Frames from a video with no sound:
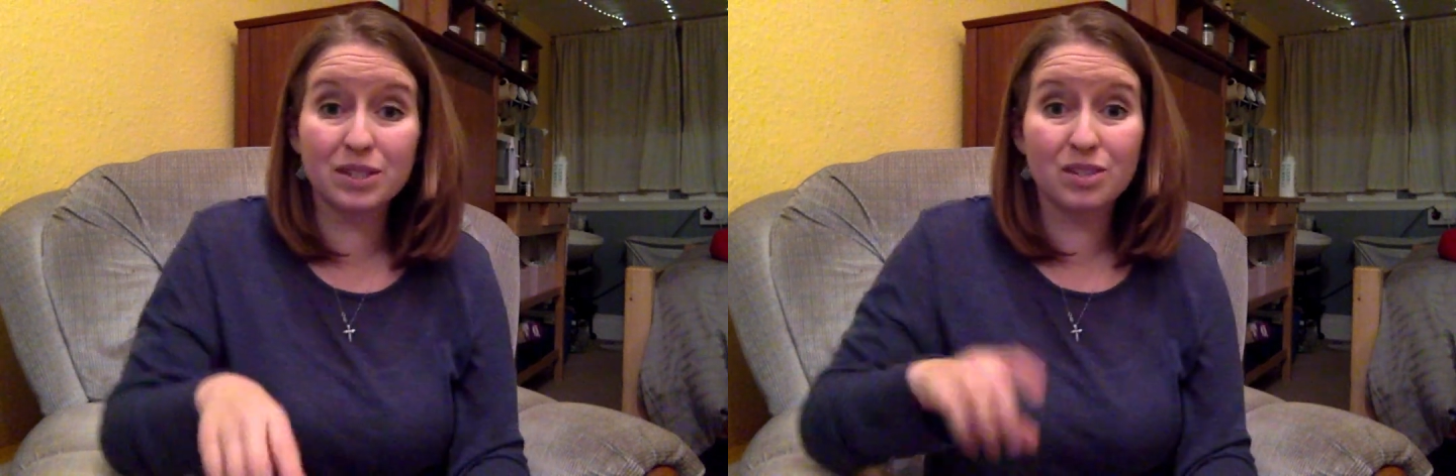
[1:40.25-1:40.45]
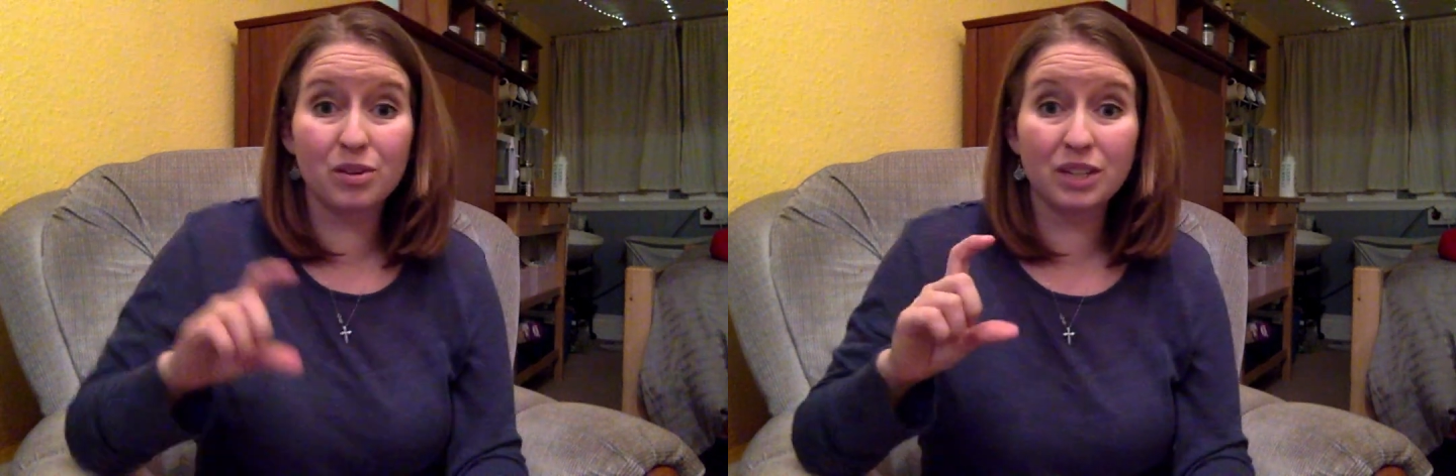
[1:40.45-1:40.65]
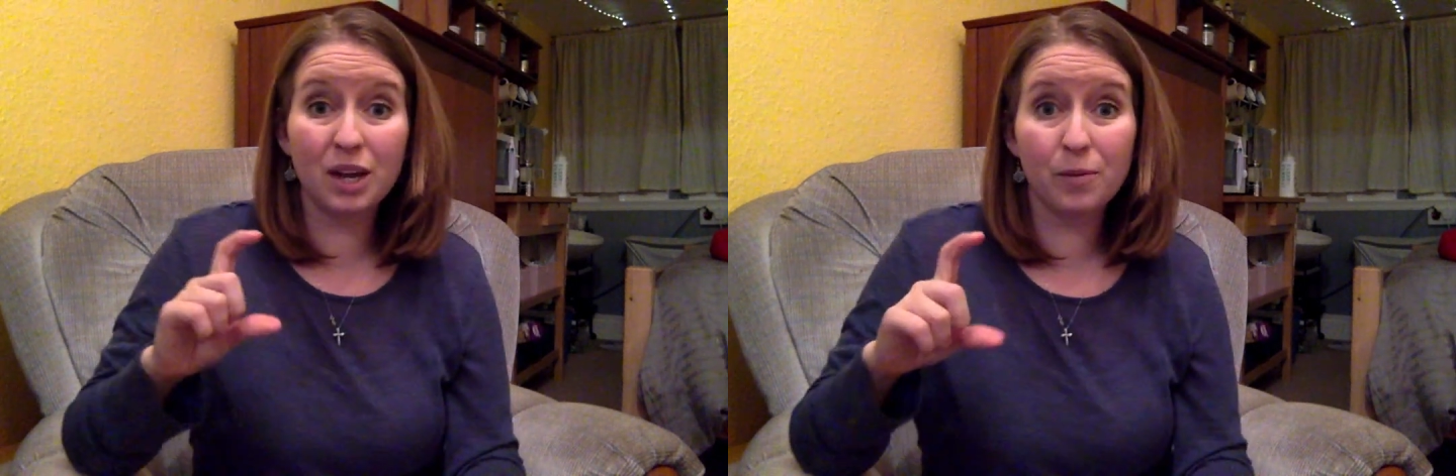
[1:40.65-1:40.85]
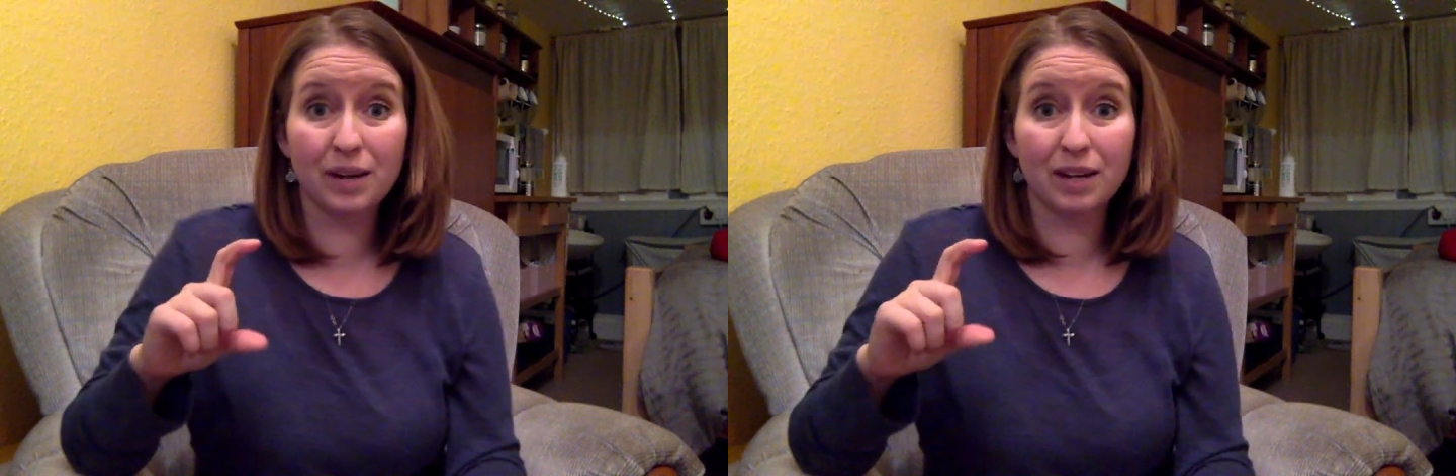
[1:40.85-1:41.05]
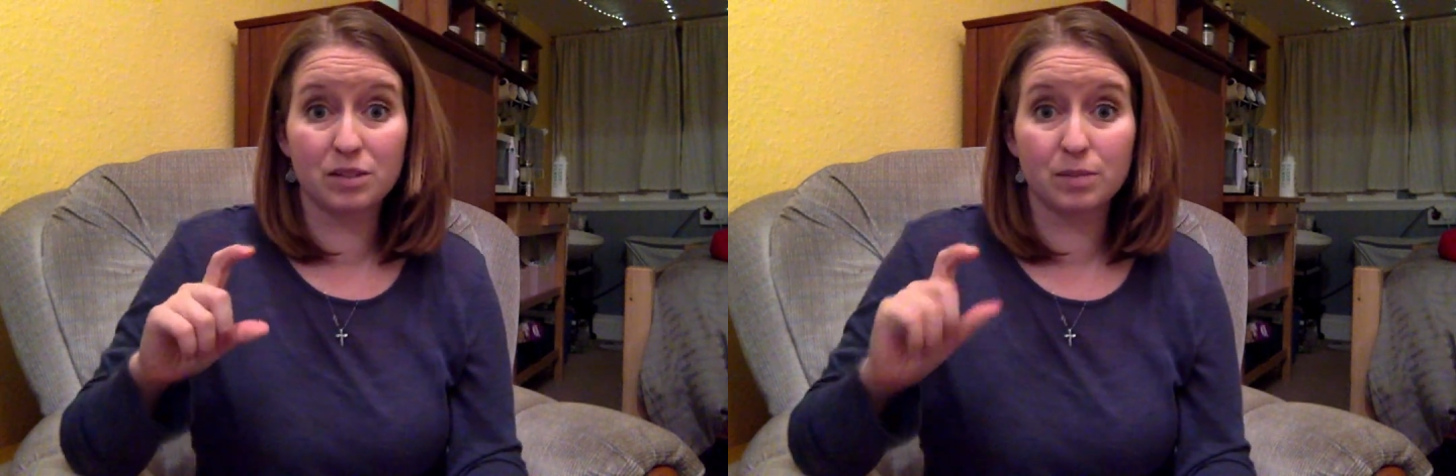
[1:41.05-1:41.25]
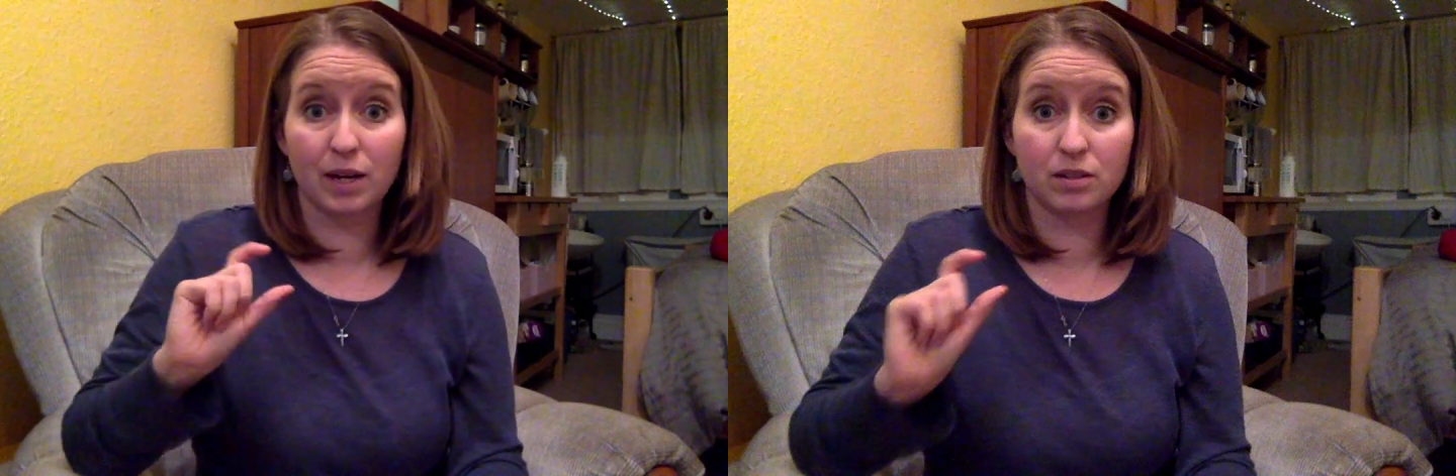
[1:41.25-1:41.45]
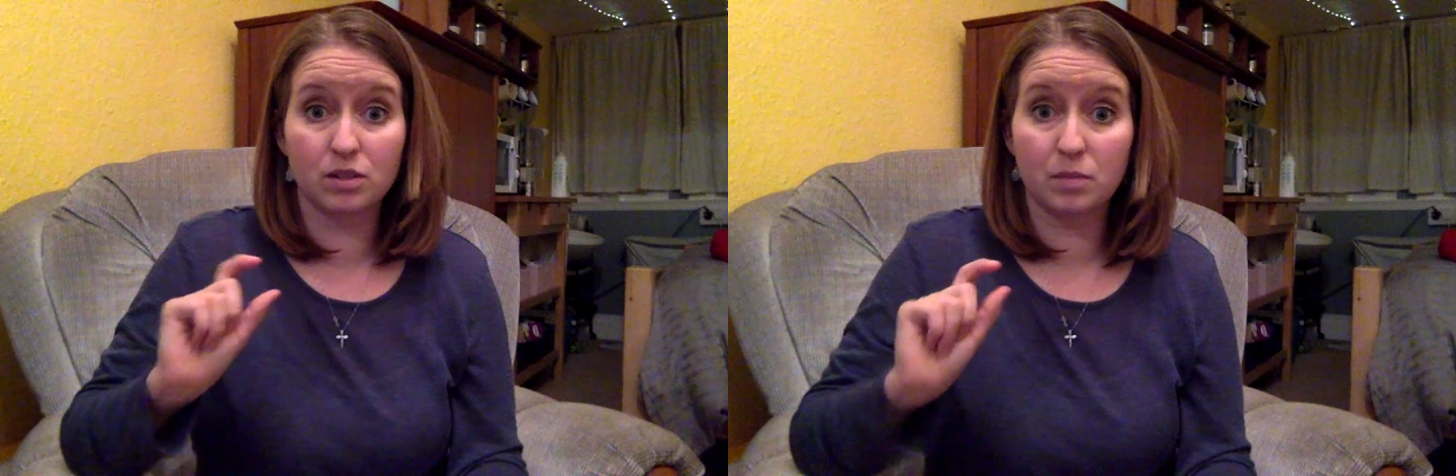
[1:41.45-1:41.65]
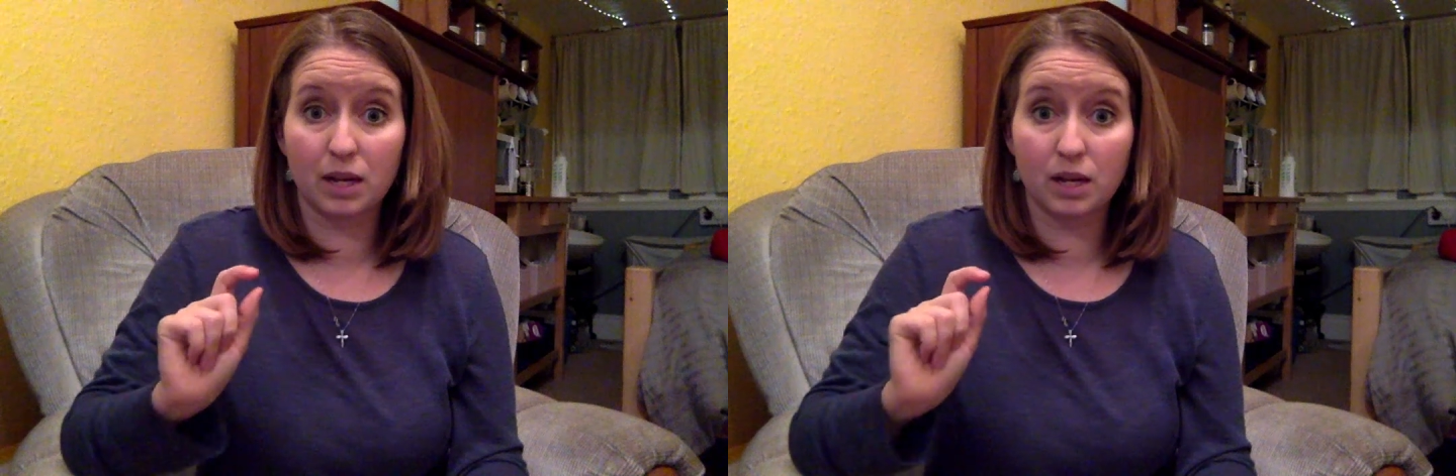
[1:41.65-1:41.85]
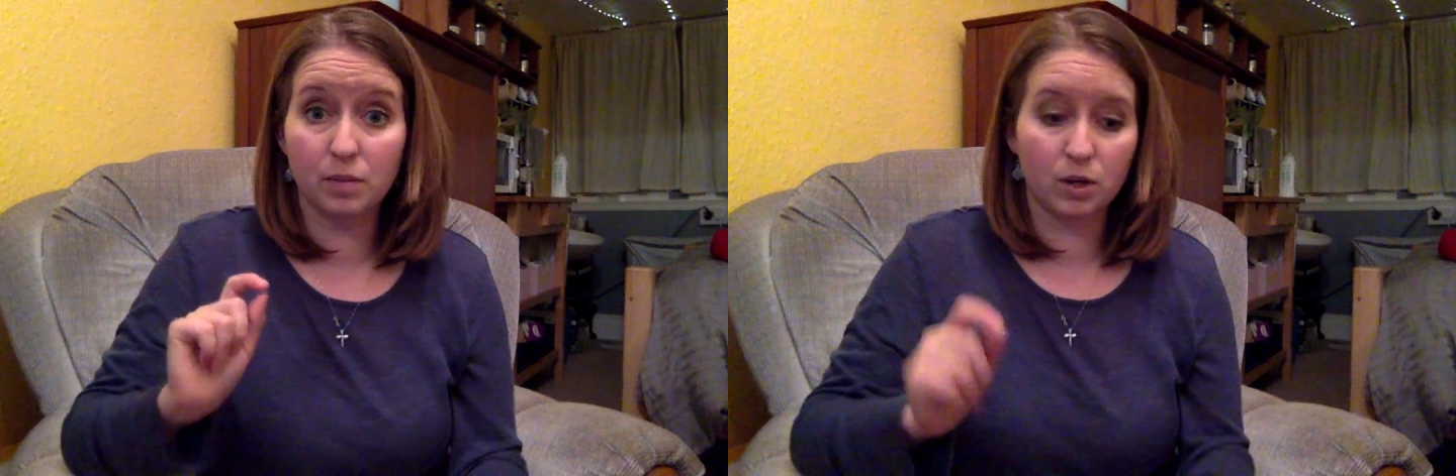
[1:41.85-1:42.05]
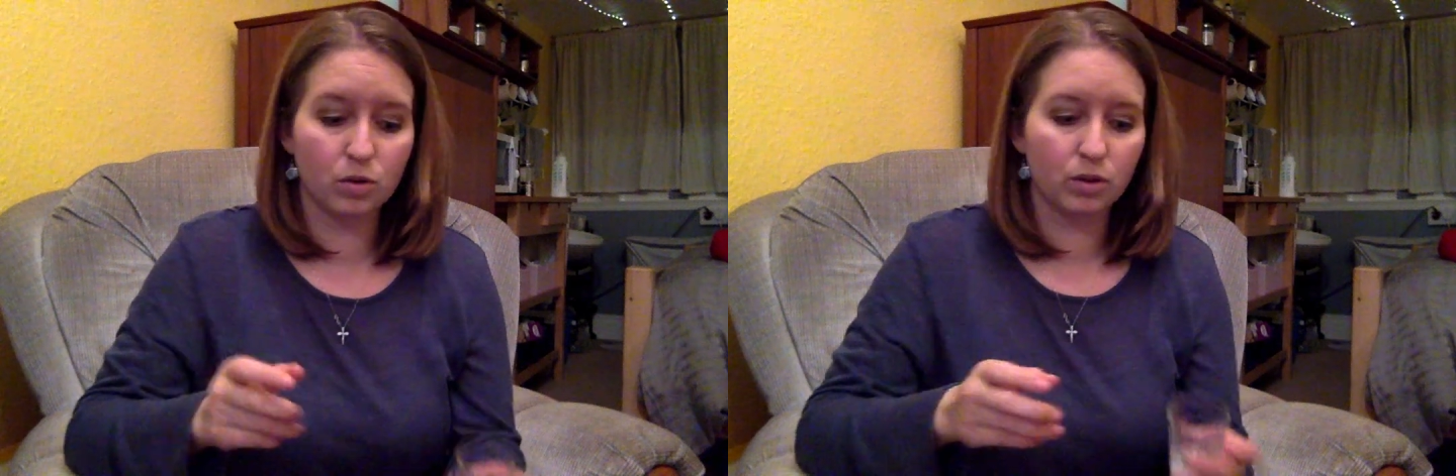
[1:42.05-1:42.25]
It's only a 1 ounce bottle, so I'm not going
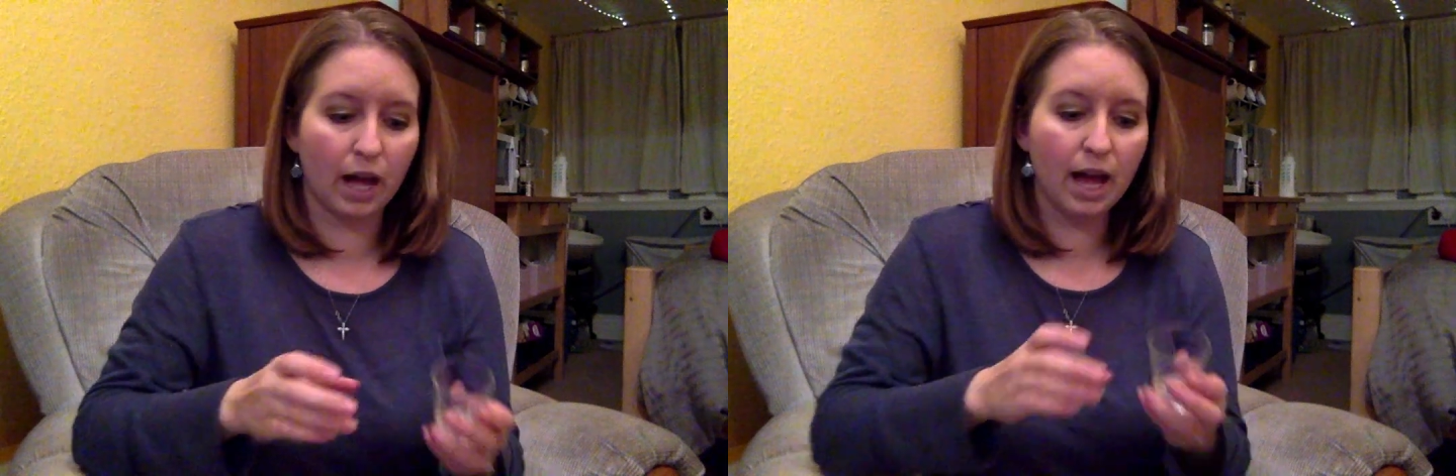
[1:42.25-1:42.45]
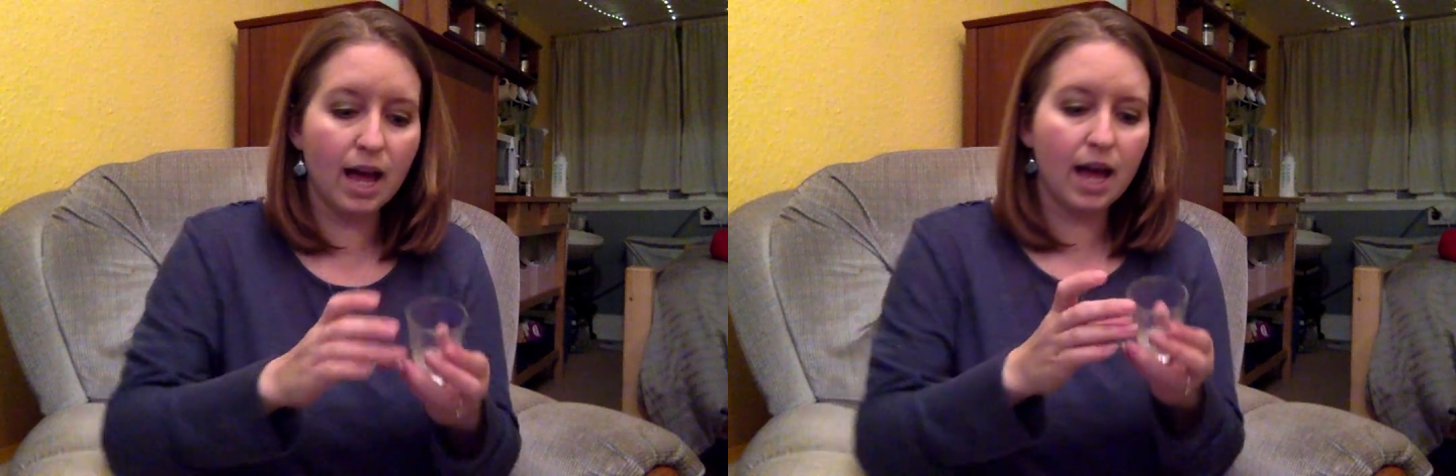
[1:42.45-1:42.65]
to put a whole lot.